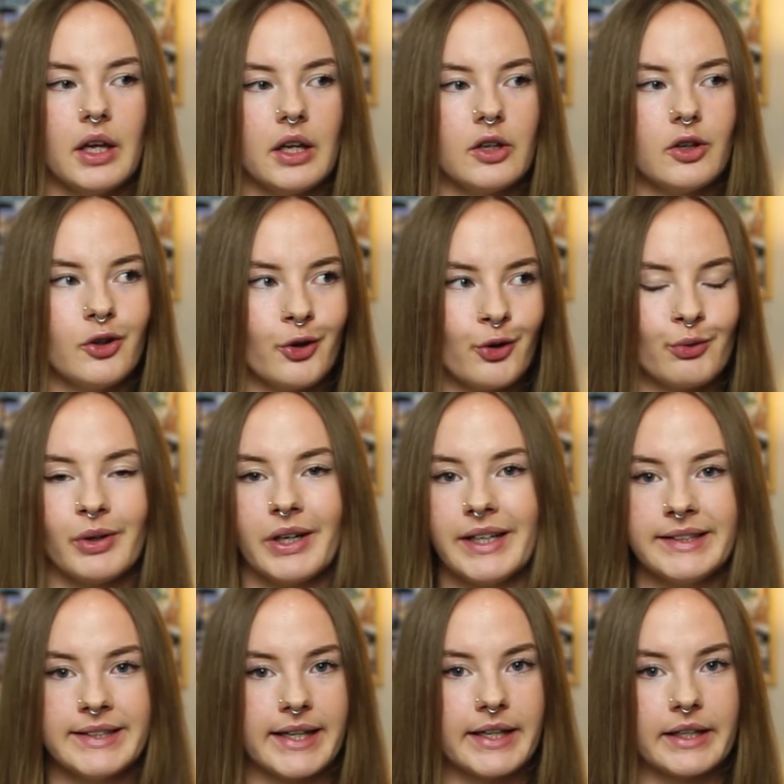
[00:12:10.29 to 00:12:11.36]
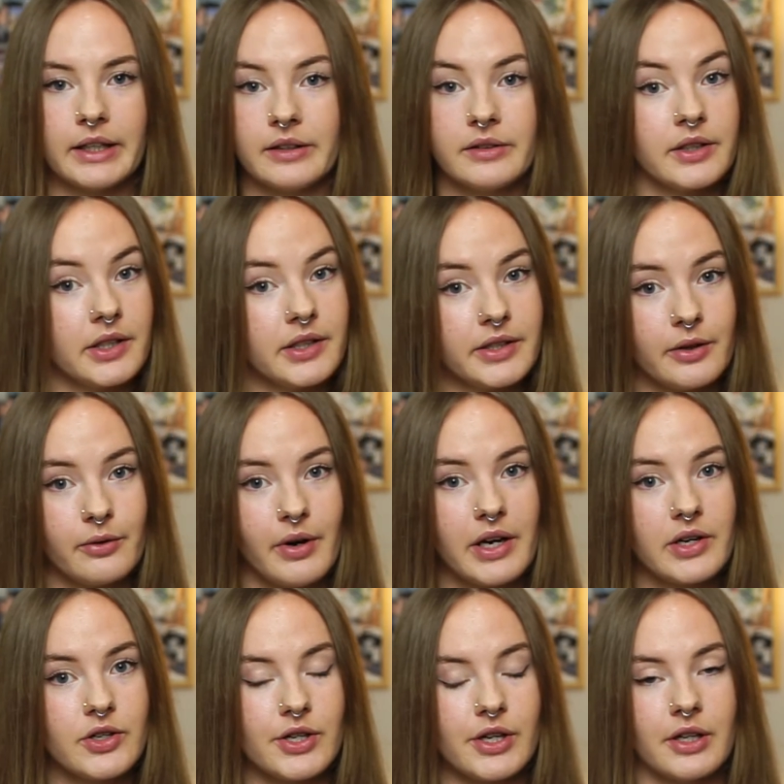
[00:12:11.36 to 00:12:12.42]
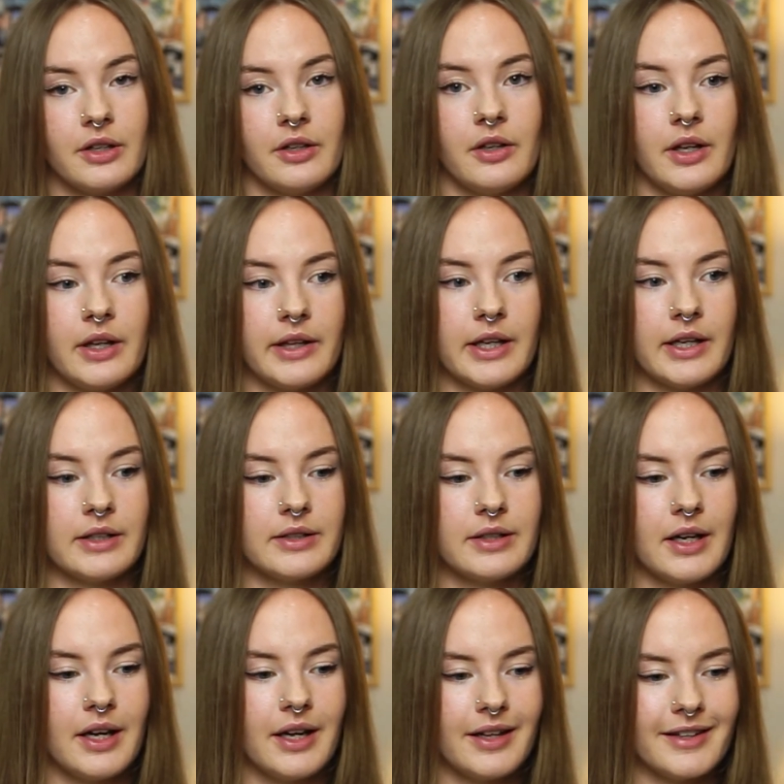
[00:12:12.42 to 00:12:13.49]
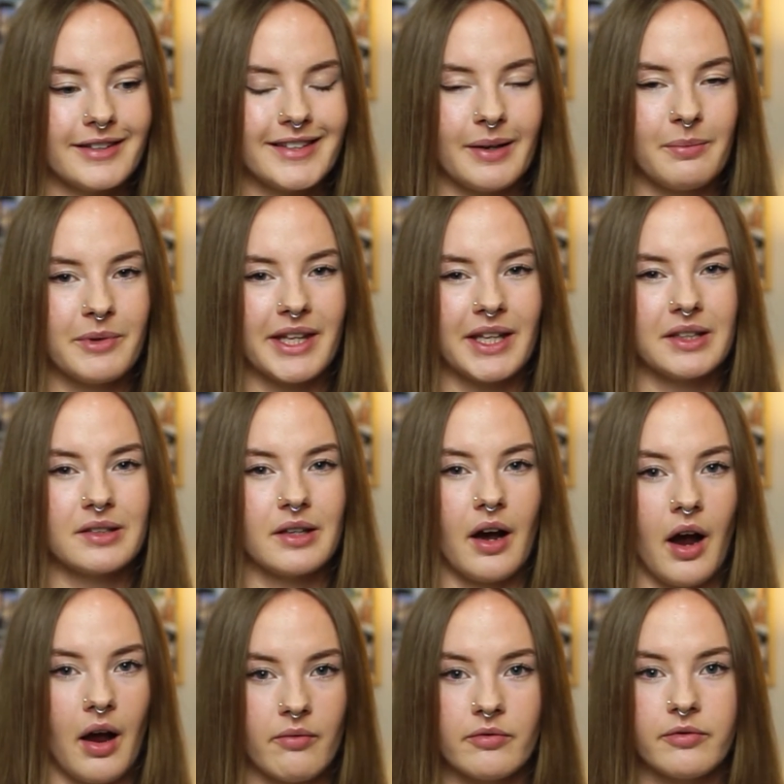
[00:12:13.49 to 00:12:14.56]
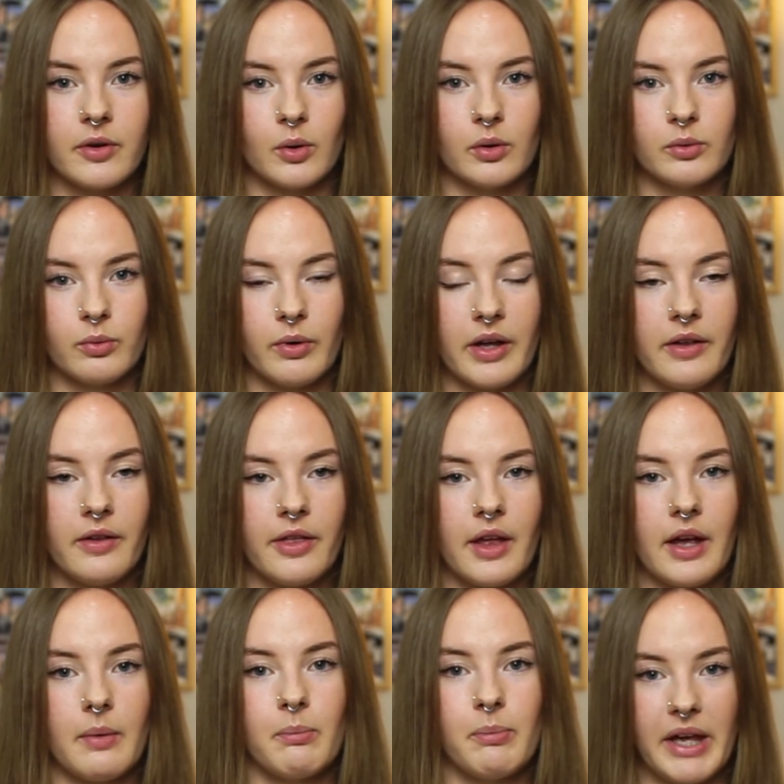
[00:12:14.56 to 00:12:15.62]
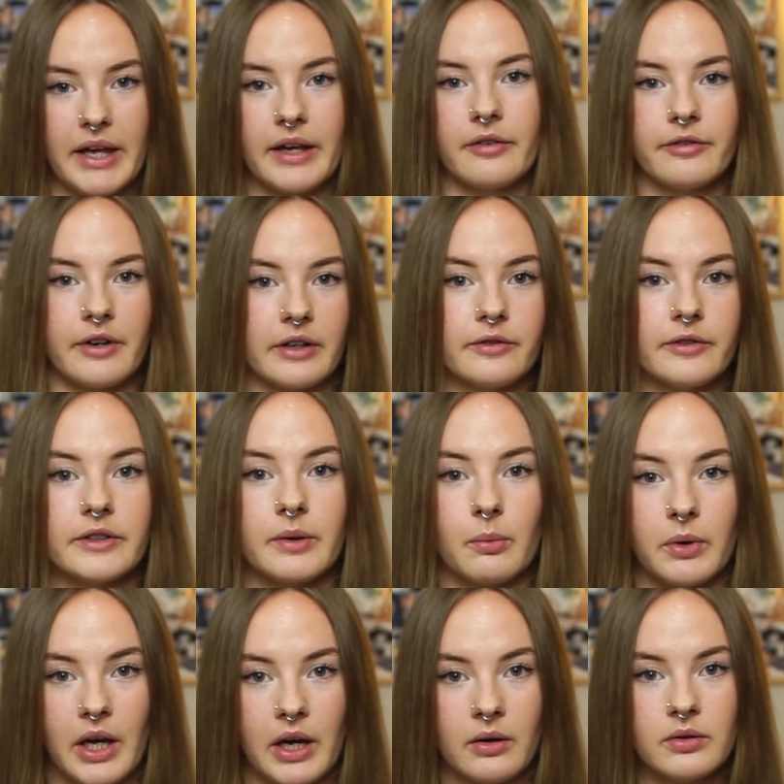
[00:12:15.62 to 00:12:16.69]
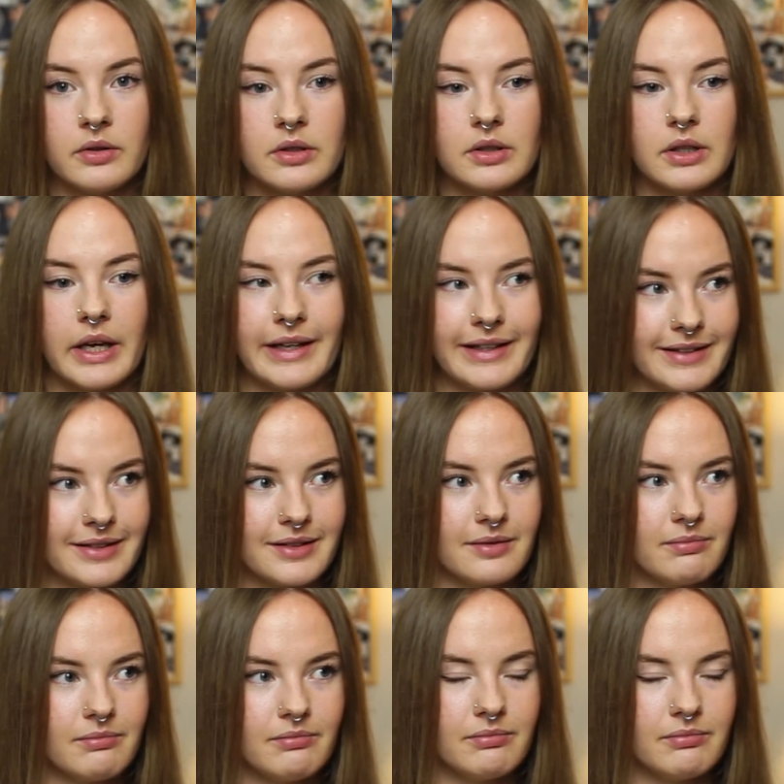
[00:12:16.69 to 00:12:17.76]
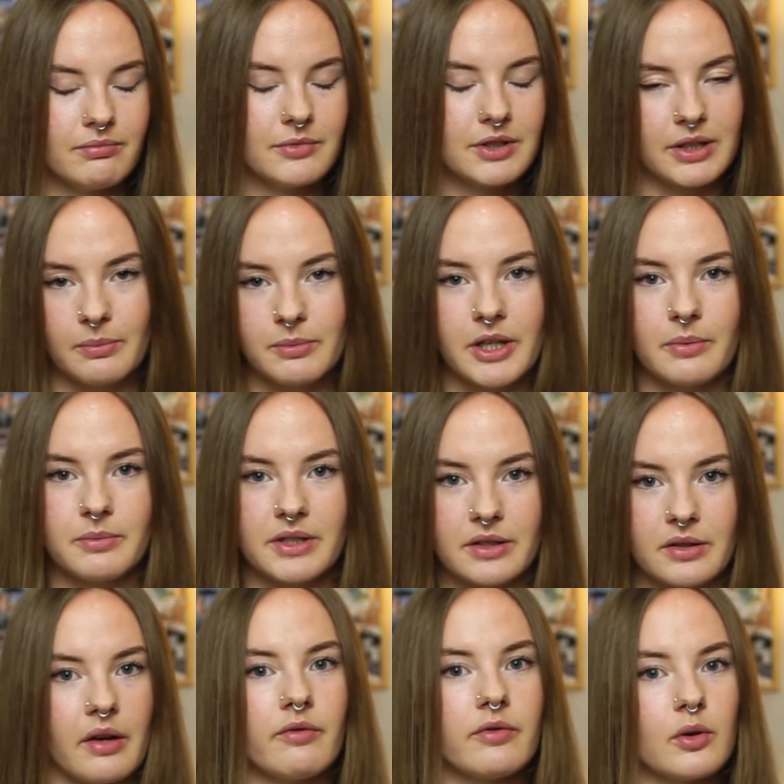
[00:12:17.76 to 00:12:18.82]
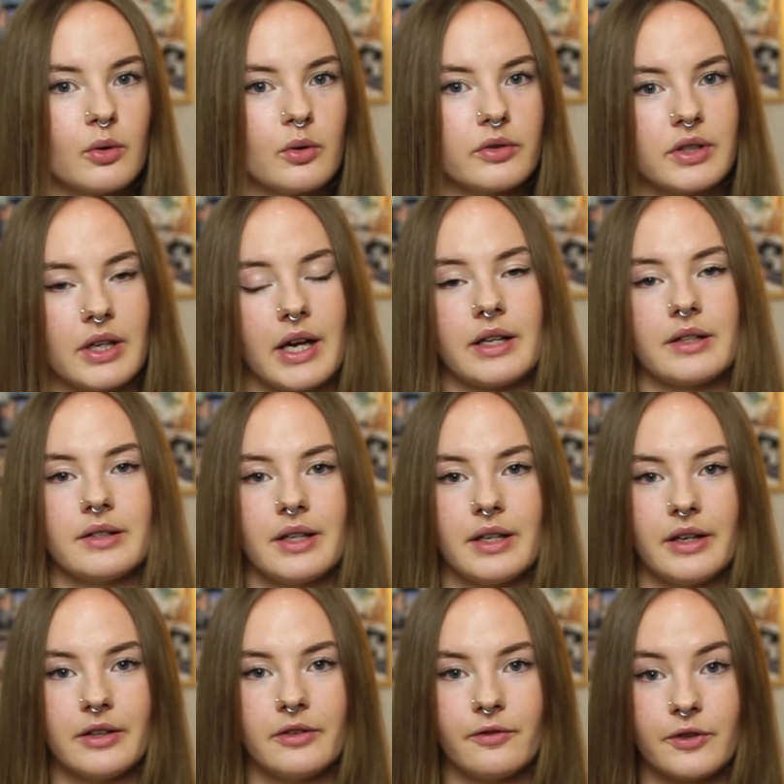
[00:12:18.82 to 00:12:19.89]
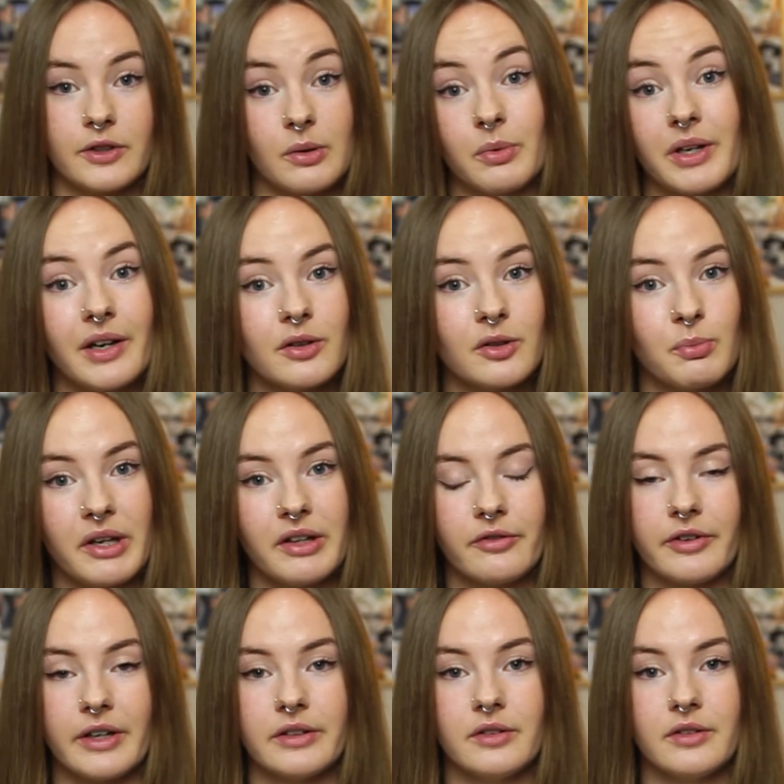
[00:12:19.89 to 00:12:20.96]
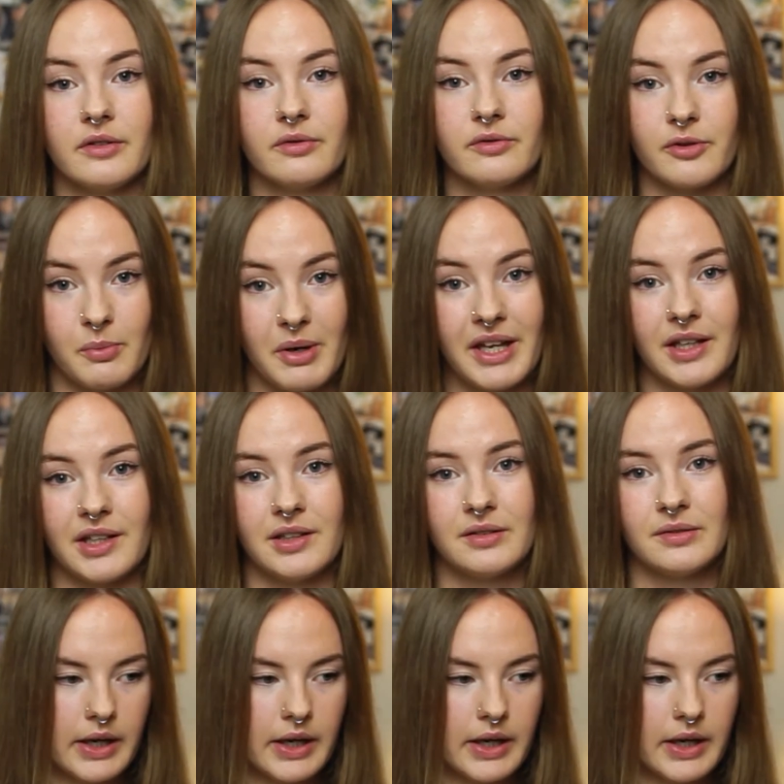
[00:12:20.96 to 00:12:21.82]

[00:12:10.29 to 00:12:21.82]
not really taking into consideration that the same things that I'm flawed with, being a friend for someone else, is sometimes the same flaws as it is for someone else being a friend for me.